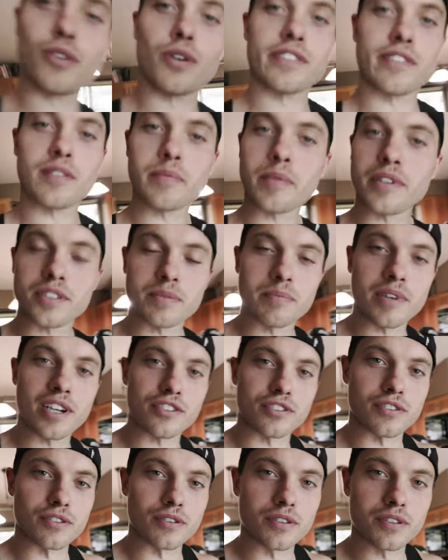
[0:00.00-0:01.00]
goals. Everybody's
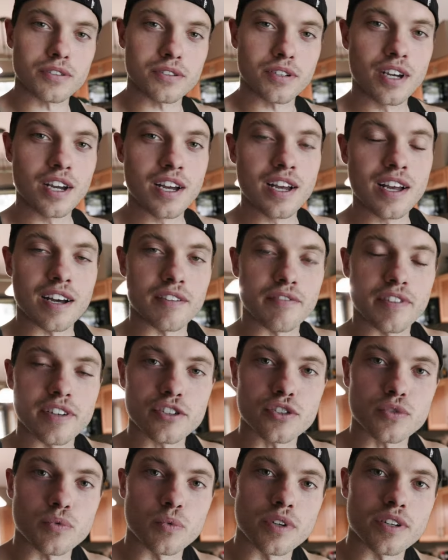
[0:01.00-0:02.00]
smashing goals.
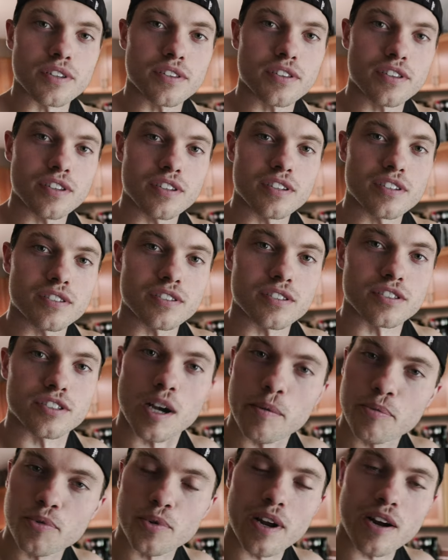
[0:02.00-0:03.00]
Finished with
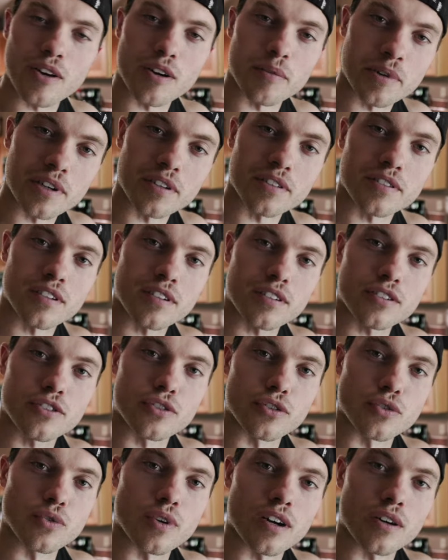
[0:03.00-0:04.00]
sub-3-hour marathon,
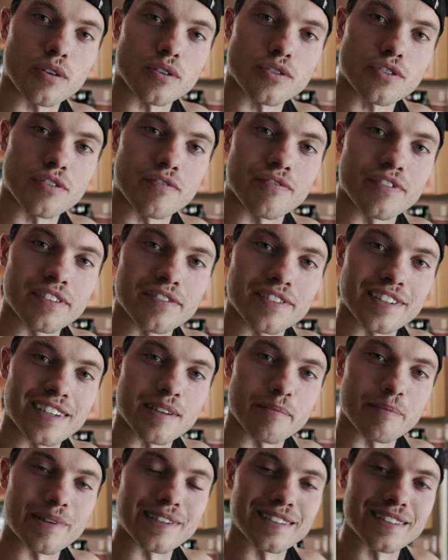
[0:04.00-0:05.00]
2 hours,
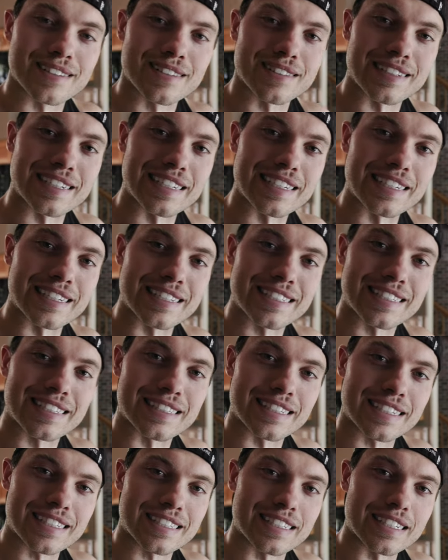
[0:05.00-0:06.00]
58 minutes, and
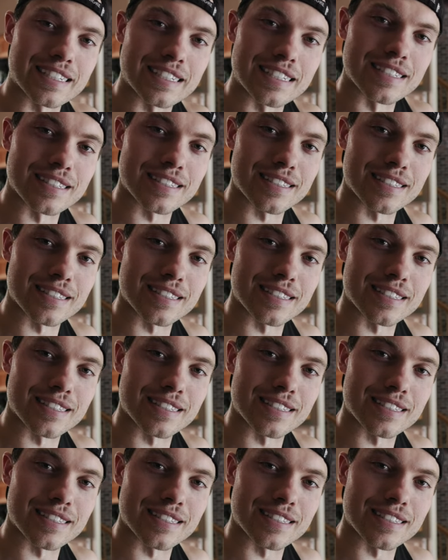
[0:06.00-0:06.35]
16